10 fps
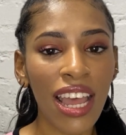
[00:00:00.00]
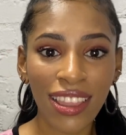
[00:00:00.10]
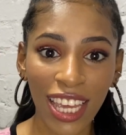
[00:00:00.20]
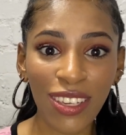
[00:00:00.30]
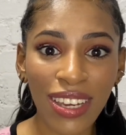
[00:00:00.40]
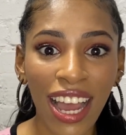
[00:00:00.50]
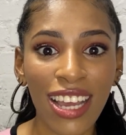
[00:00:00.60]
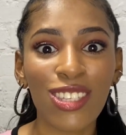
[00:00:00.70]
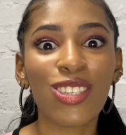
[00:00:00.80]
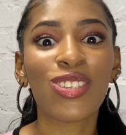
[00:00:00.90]
thank you
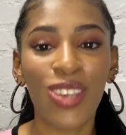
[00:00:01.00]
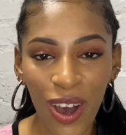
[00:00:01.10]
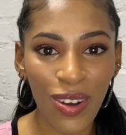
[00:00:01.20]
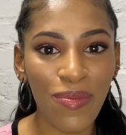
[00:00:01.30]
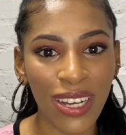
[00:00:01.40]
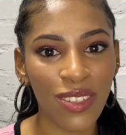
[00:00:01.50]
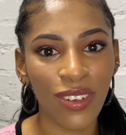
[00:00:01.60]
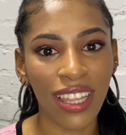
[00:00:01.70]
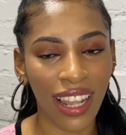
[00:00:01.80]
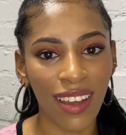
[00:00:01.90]
guys so much for
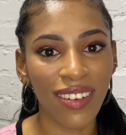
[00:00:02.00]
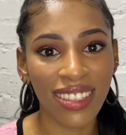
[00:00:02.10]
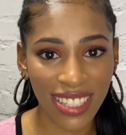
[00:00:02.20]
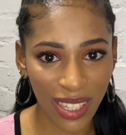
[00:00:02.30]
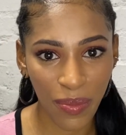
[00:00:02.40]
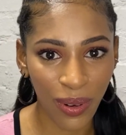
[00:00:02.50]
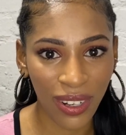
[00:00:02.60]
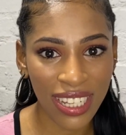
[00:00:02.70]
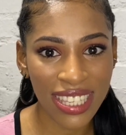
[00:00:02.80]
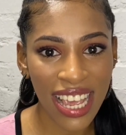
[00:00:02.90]
the love and the
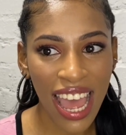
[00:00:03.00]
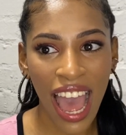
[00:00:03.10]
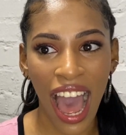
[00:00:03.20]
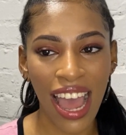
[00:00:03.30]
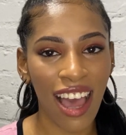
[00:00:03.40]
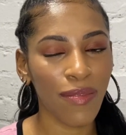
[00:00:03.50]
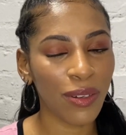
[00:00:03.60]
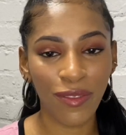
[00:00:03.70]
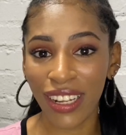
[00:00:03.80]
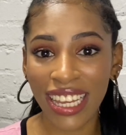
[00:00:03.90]
support. I have been
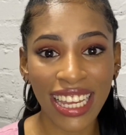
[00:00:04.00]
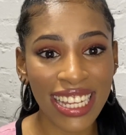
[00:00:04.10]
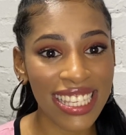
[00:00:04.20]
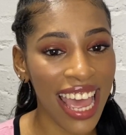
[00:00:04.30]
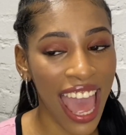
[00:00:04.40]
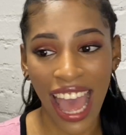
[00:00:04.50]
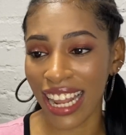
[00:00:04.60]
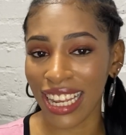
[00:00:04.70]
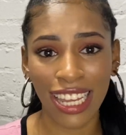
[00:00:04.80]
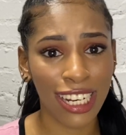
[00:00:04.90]
feeling it
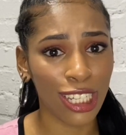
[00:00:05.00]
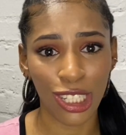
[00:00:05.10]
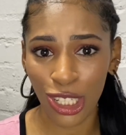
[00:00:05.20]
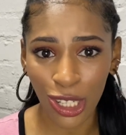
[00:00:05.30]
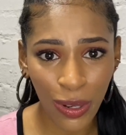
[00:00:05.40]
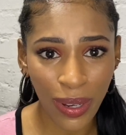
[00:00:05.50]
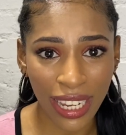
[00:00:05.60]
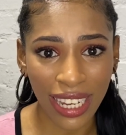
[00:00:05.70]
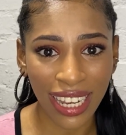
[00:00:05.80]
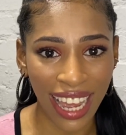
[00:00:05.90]
and it is
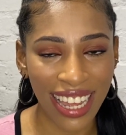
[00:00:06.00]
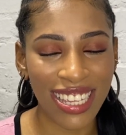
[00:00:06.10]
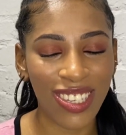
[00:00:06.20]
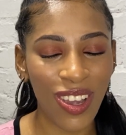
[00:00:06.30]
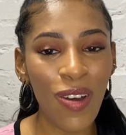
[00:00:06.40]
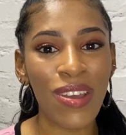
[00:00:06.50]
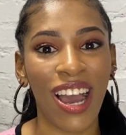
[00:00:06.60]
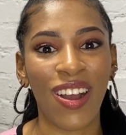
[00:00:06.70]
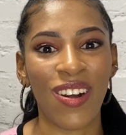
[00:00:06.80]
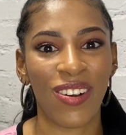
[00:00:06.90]
showing, guys. Yo, we
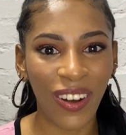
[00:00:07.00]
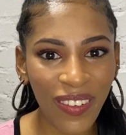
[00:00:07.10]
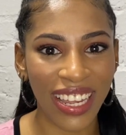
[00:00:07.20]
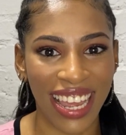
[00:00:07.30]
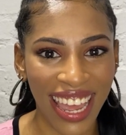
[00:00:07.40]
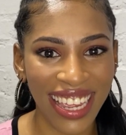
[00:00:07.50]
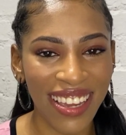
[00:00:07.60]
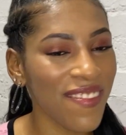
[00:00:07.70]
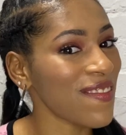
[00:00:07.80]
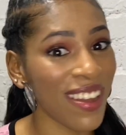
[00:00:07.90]
are growing, hey?
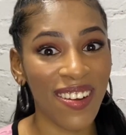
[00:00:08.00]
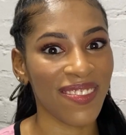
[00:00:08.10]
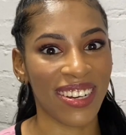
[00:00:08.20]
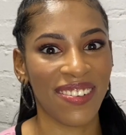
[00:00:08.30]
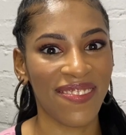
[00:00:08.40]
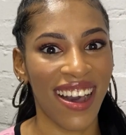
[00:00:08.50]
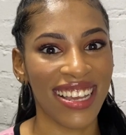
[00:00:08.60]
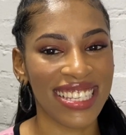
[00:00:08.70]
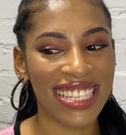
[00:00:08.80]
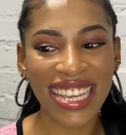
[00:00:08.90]
Very, very
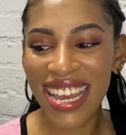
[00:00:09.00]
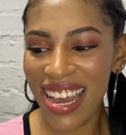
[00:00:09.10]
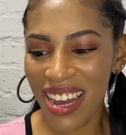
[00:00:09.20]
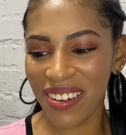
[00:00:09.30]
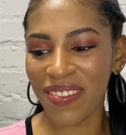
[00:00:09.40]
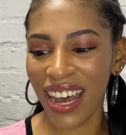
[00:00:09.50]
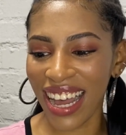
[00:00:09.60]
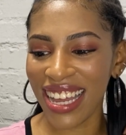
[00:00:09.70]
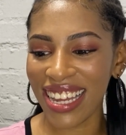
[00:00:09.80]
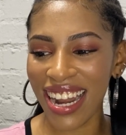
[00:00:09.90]
fast.
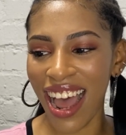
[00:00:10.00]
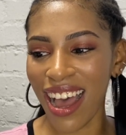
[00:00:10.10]
But